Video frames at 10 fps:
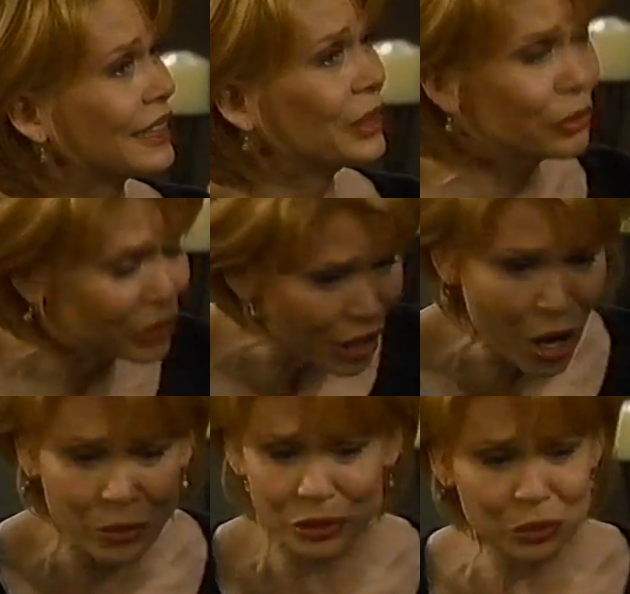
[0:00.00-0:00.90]
You
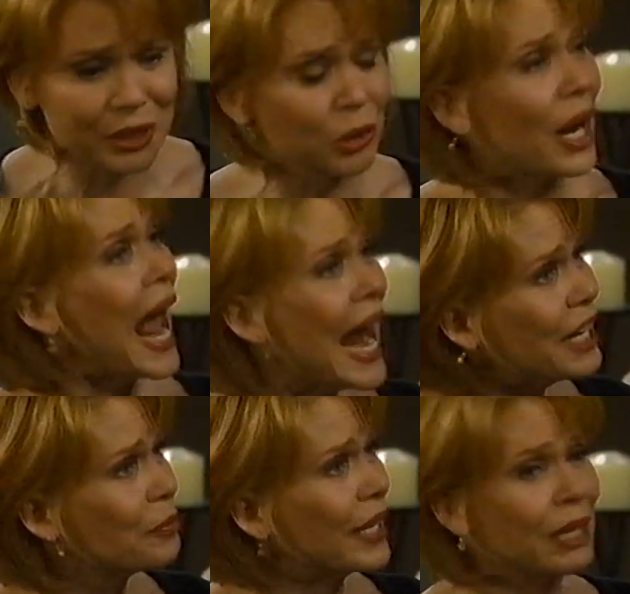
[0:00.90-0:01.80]
don't. You you
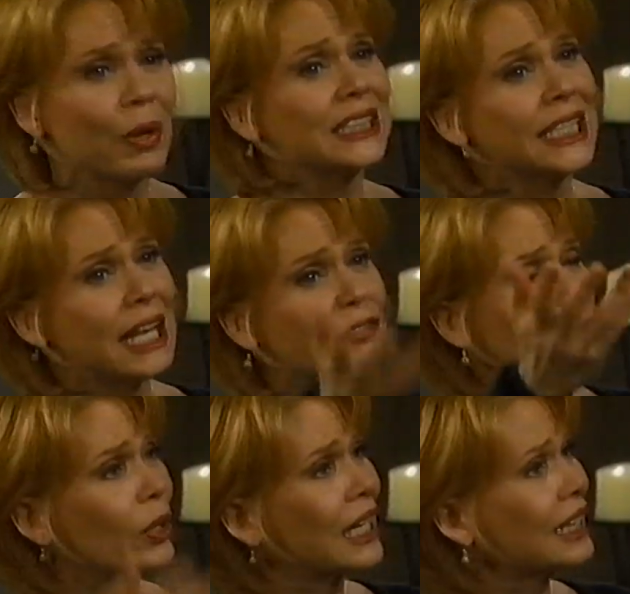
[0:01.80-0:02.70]
hate me. It wasn't enough to
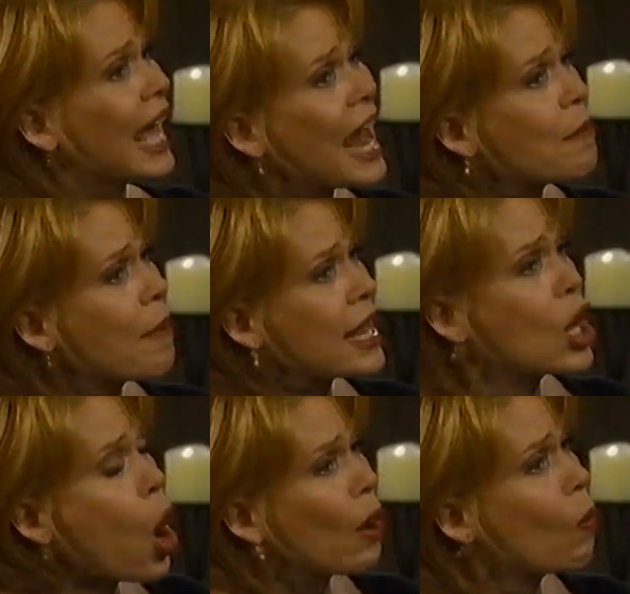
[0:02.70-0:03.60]
reclaim no. me.
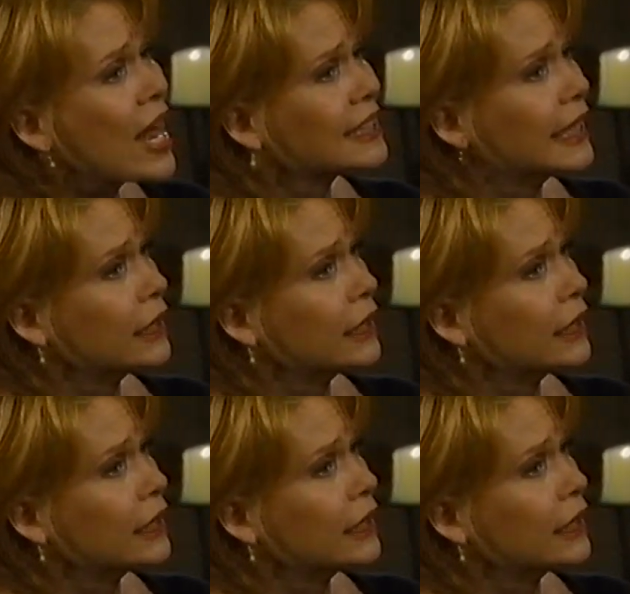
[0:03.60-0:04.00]
No, it wasn't.